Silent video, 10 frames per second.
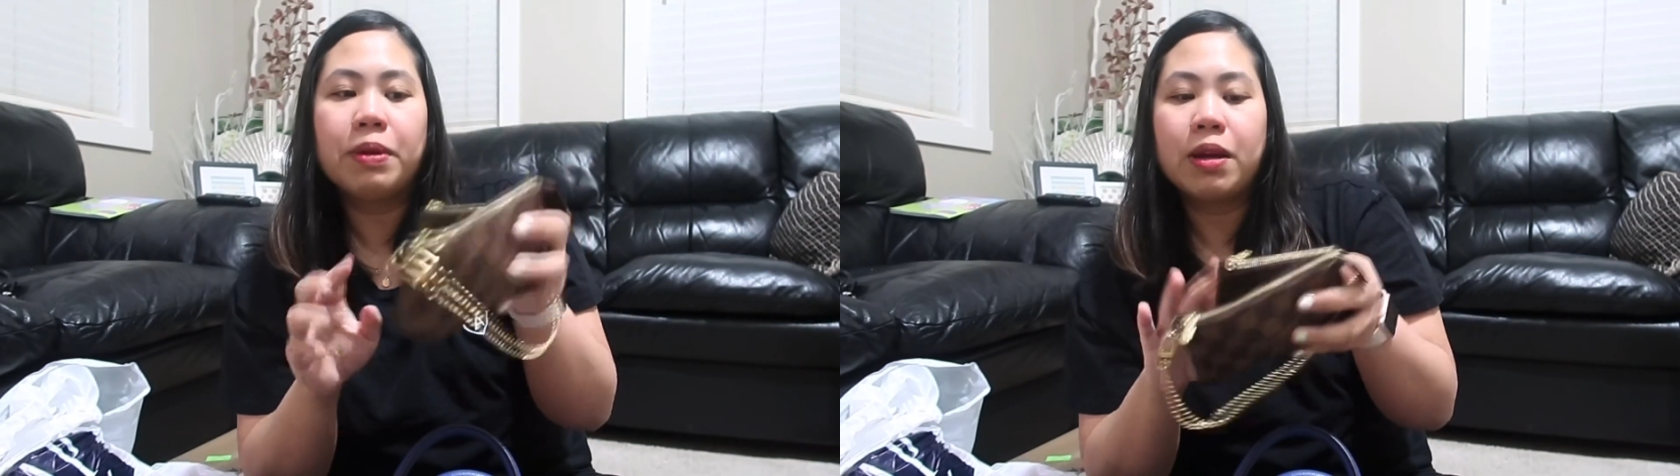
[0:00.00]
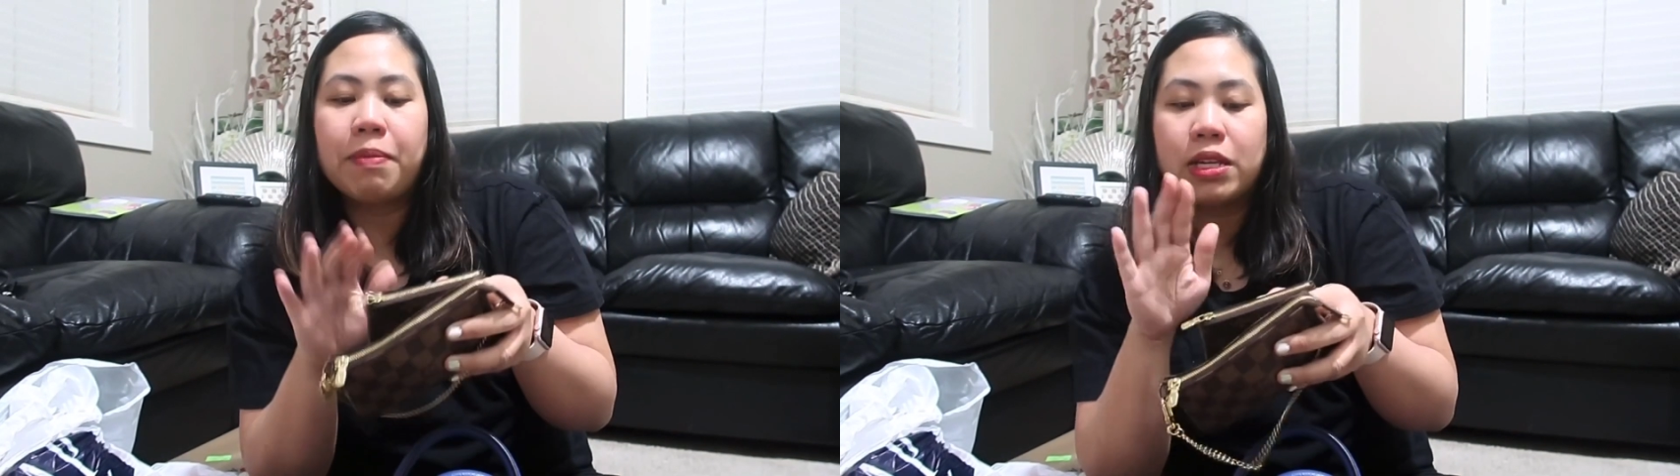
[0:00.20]

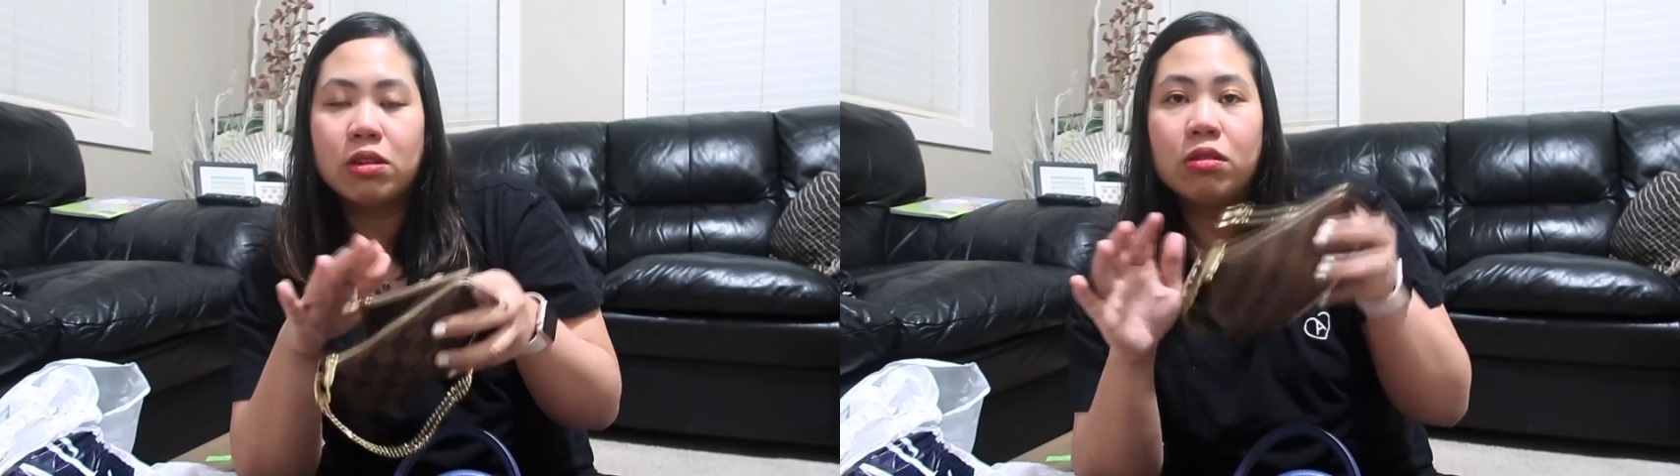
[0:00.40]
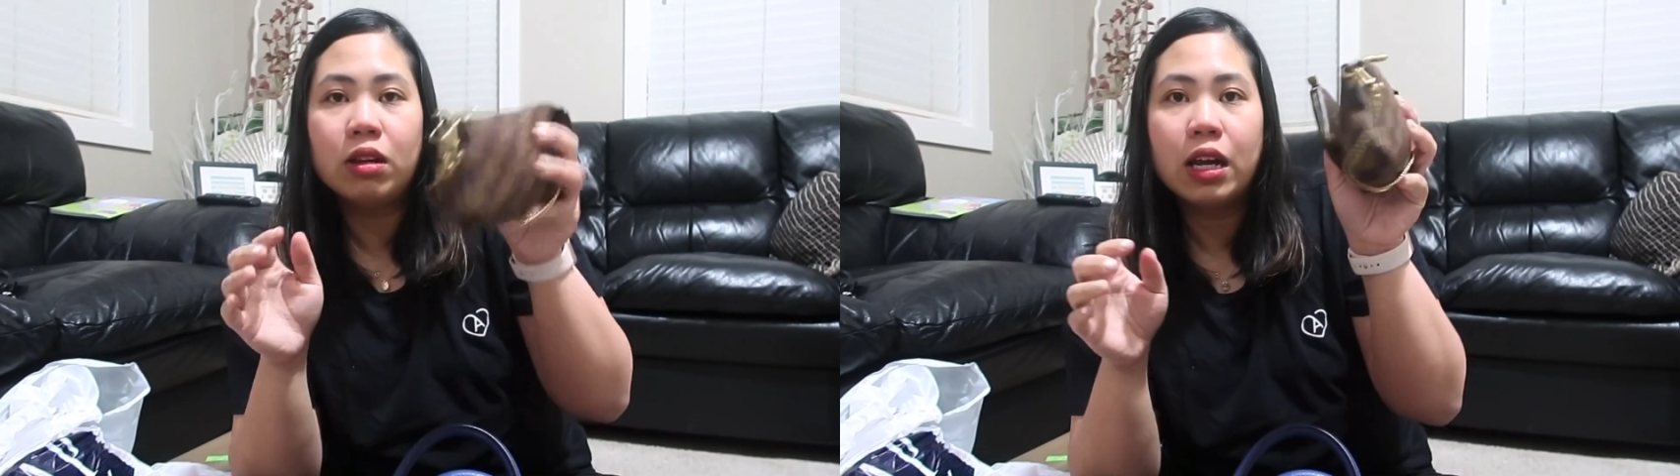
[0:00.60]

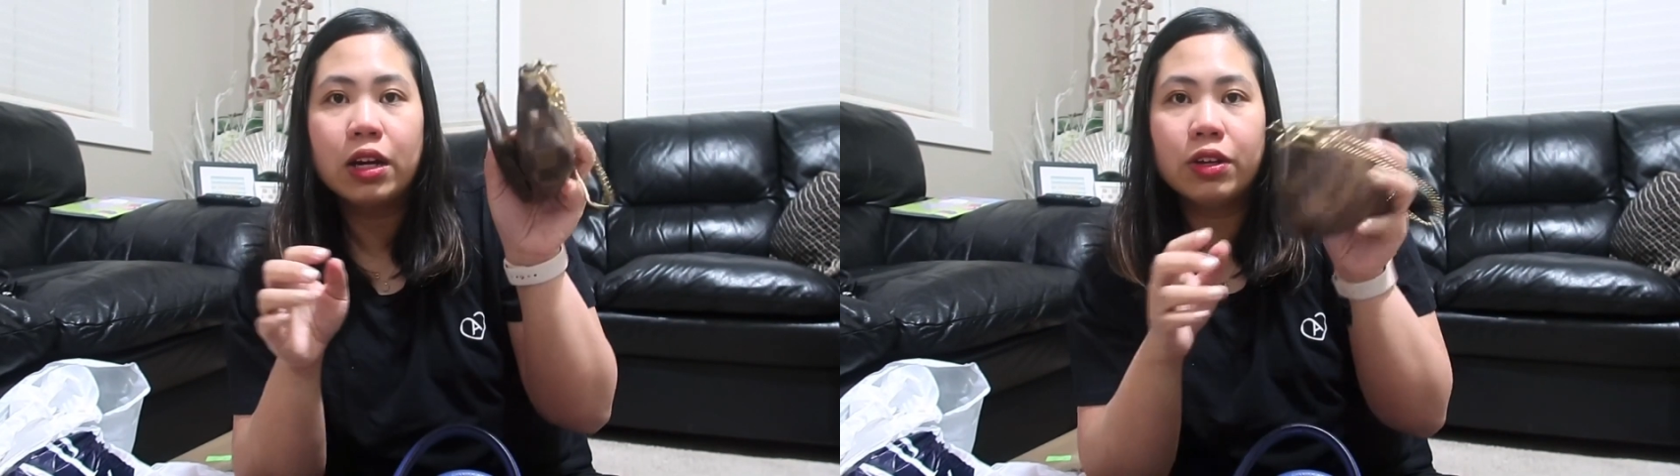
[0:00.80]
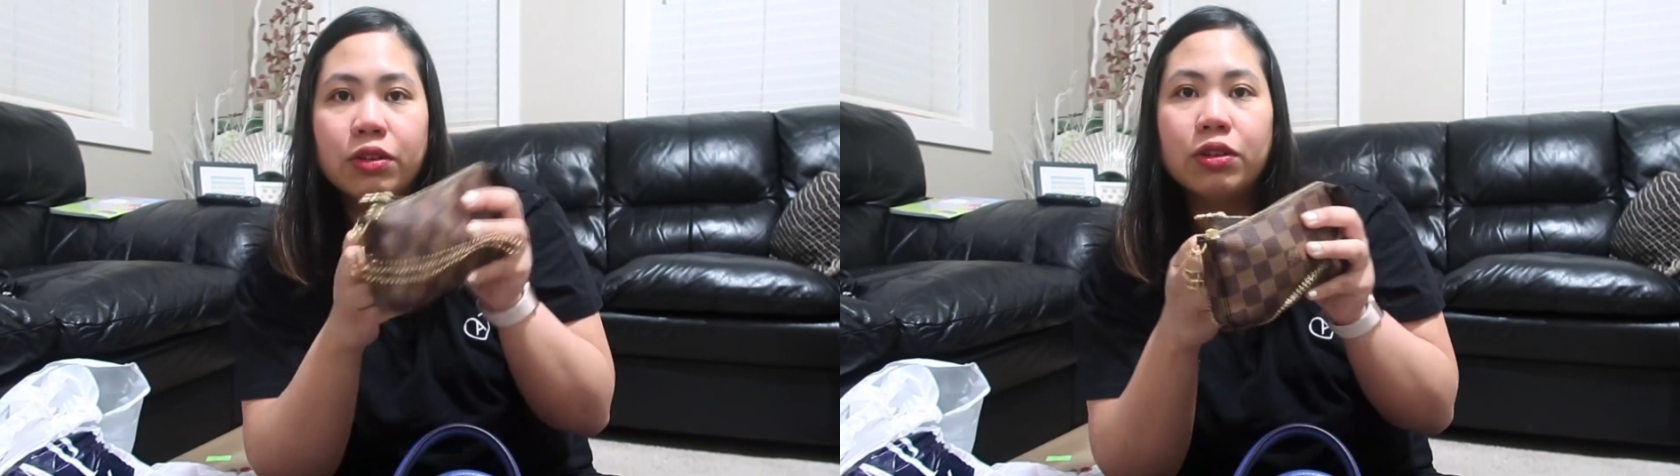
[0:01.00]
Pinapasok ko
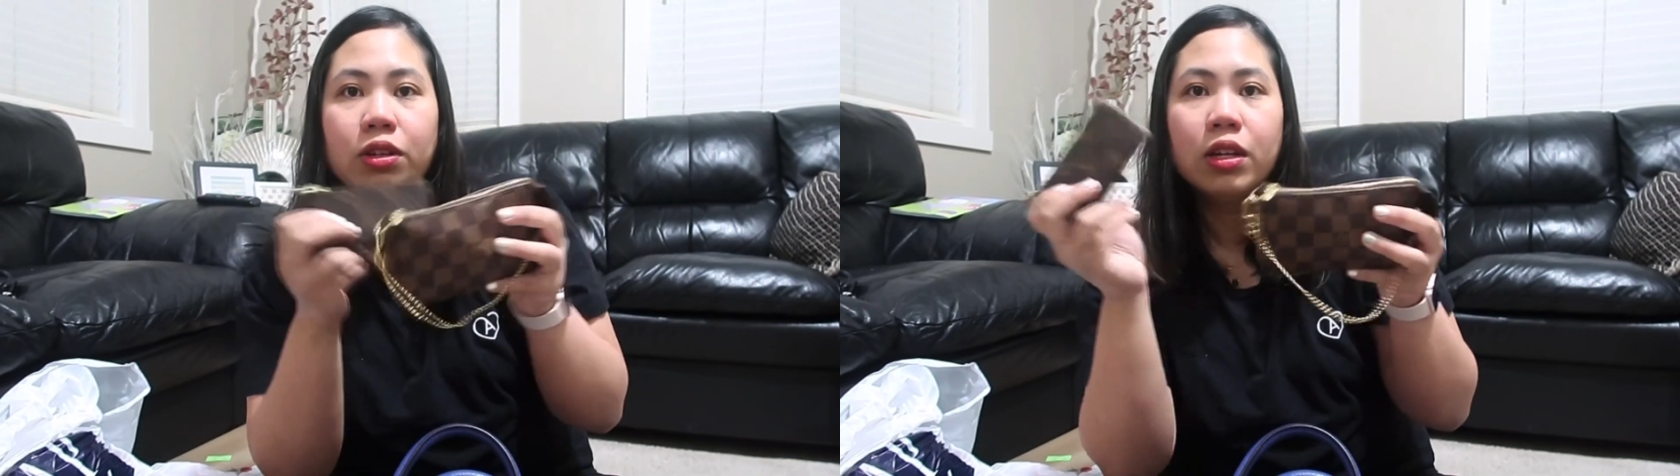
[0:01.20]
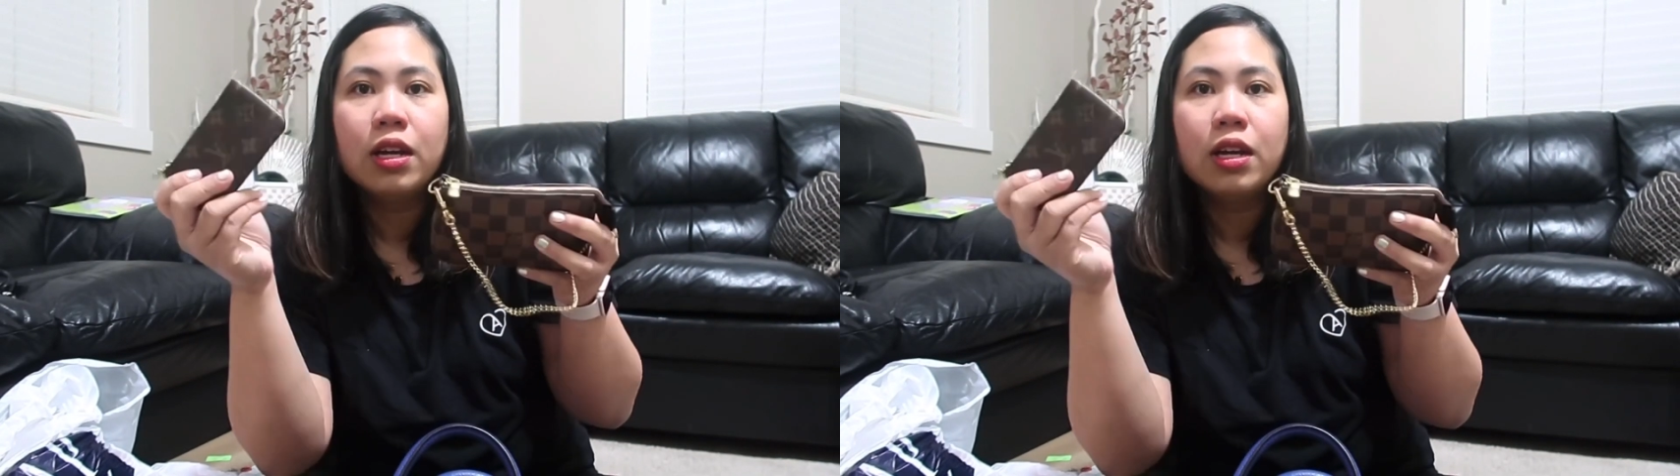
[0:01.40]
lang yung